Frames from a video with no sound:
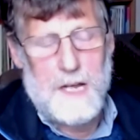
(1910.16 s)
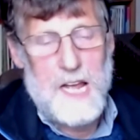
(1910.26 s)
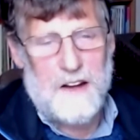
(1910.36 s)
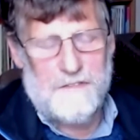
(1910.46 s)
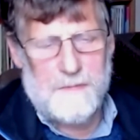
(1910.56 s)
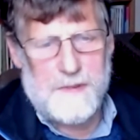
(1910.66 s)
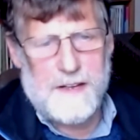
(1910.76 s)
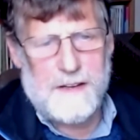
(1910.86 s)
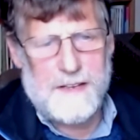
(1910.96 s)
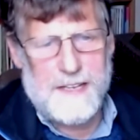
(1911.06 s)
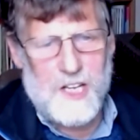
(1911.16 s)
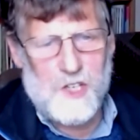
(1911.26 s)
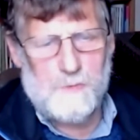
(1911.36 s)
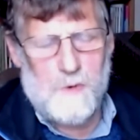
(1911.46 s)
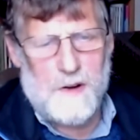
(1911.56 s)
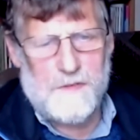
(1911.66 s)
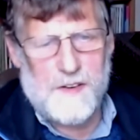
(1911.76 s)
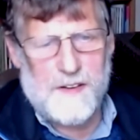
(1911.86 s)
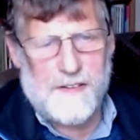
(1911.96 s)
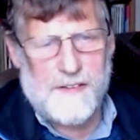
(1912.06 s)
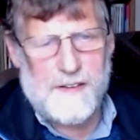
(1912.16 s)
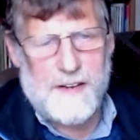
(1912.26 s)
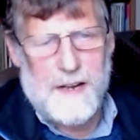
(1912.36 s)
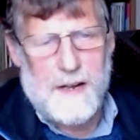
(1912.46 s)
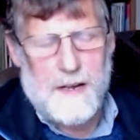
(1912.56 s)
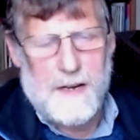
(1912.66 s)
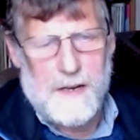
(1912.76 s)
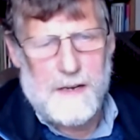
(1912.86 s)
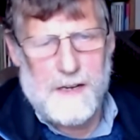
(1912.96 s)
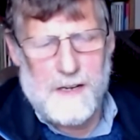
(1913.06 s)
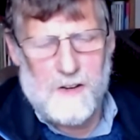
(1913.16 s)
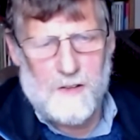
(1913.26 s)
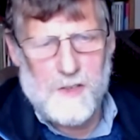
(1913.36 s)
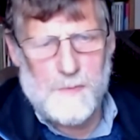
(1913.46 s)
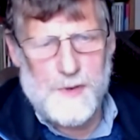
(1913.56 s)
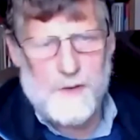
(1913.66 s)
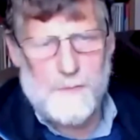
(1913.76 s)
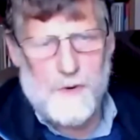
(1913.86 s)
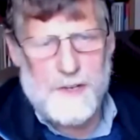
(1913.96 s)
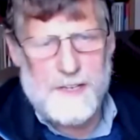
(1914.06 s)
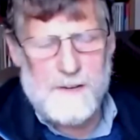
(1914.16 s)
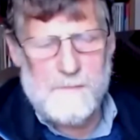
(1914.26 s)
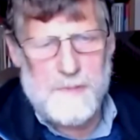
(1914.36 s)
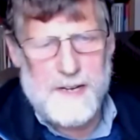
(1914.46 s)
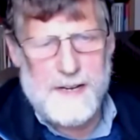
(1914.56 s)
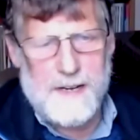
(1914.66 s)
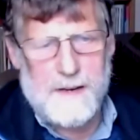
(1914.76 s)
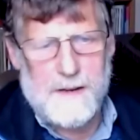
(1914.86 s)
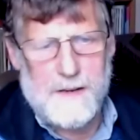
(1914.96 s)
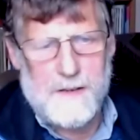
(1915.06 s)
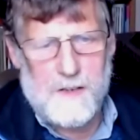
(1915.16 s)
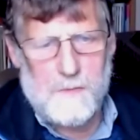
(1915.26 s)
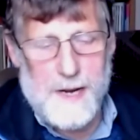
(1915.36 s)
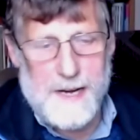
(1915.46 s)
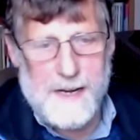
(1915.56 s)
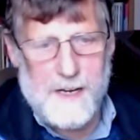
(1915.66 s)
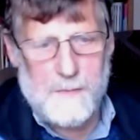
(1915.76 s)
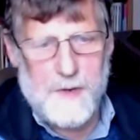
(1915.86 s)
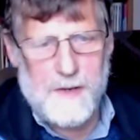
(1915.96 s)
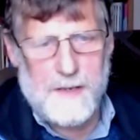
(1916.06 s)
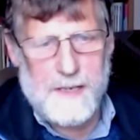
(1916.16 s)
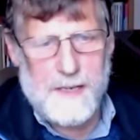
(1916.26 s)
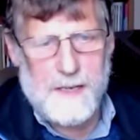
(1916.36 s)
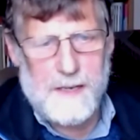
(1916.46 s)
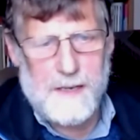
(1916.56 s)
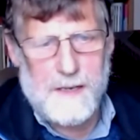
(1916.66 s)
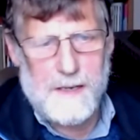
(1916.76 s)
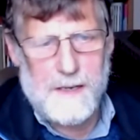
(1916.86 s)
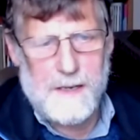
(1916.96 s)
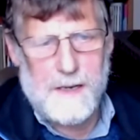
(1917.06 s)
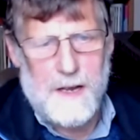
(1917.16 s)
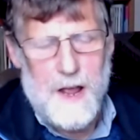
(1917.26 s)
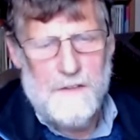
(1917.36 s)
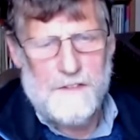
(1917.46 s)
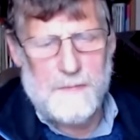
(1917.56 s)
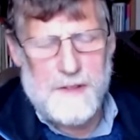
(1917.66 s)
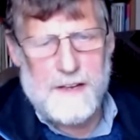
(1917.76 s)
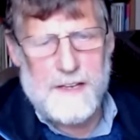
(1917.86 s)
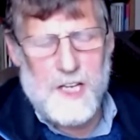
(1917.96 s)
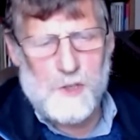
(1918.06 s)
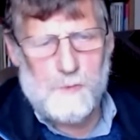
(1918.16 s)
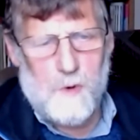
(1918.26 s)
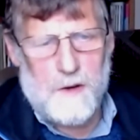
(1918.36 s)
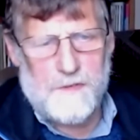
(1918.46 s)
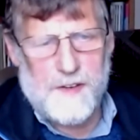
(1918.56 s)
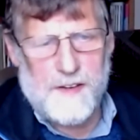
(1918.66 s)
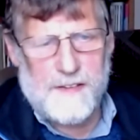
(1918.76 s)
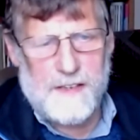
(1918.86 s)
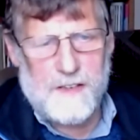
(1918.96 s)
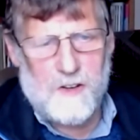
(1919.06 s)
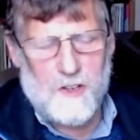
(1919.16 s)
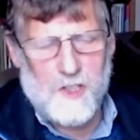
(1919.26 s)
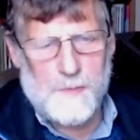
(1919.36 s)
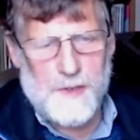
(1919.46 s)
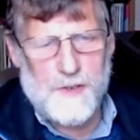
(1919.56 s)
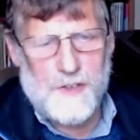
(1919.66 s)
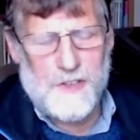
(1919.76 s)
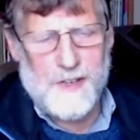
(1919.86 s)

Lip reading: And from there, each one of us can contribute more deeply to making community. From there, each one of us can contribute to